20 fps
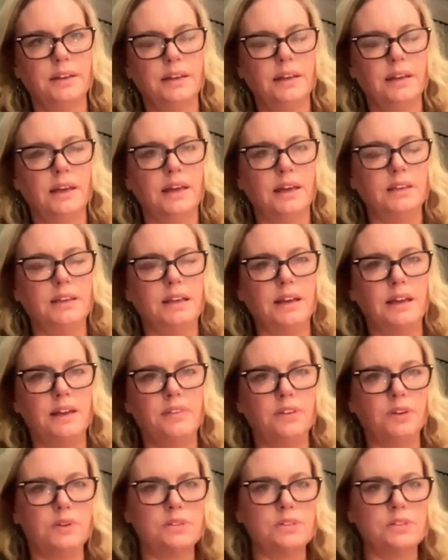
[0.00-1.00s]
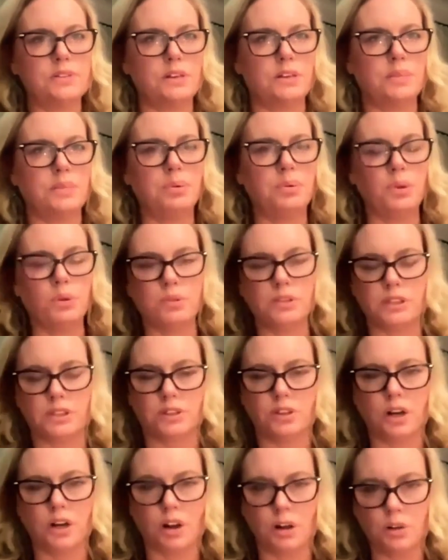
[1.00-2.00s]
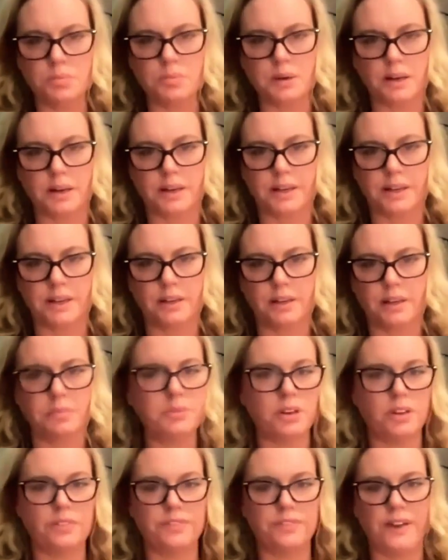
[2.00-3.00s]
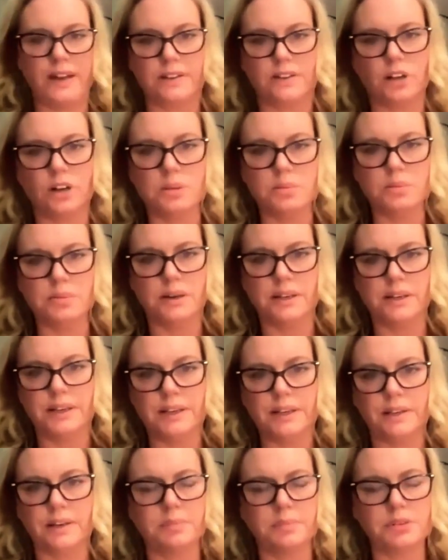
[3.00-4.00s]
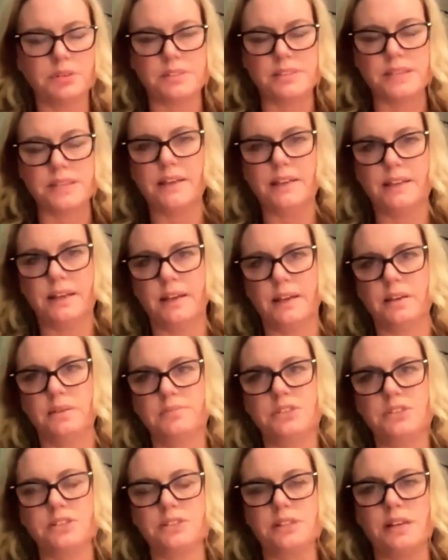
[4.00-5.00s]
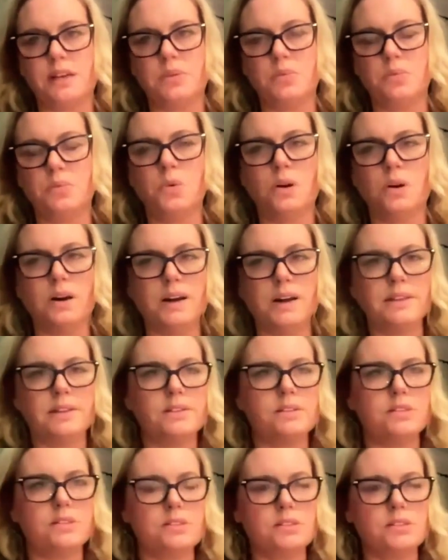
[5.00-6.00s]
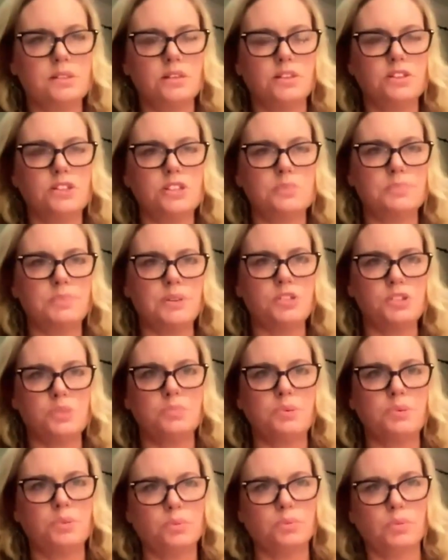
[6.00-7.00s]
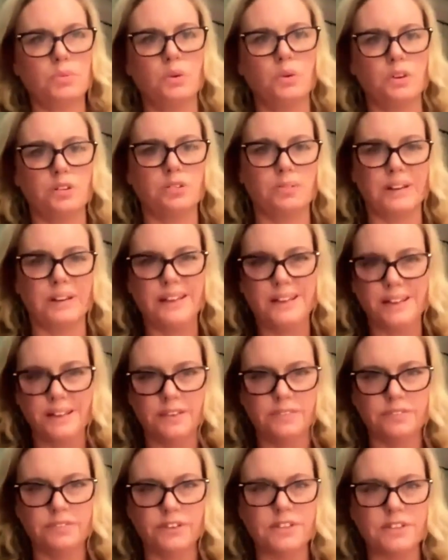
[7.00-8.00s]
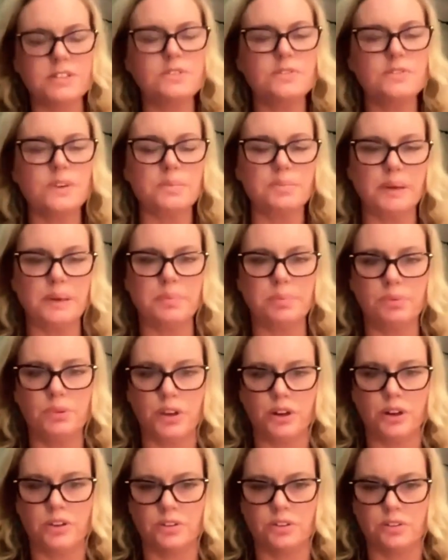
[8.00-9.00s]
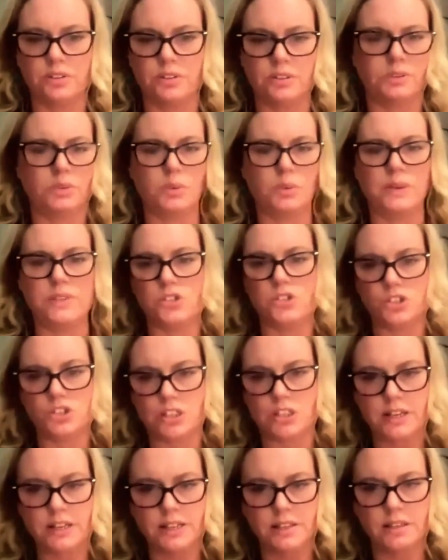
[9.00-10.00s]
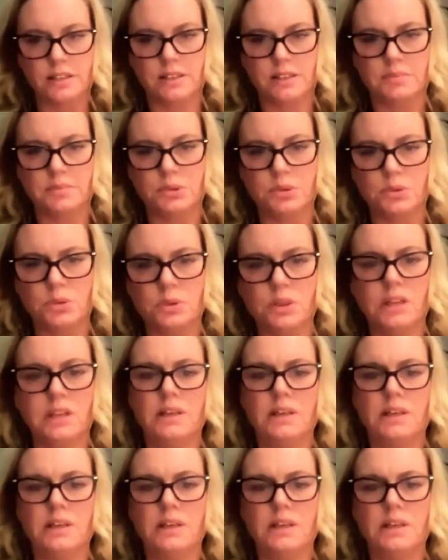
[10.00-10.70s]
Yet everyone's appalled at coal mining. I'm not a fan of coal mining. I'm not saying that. I'm just saying why this, just because you put what green in front of it, people don't question anything more.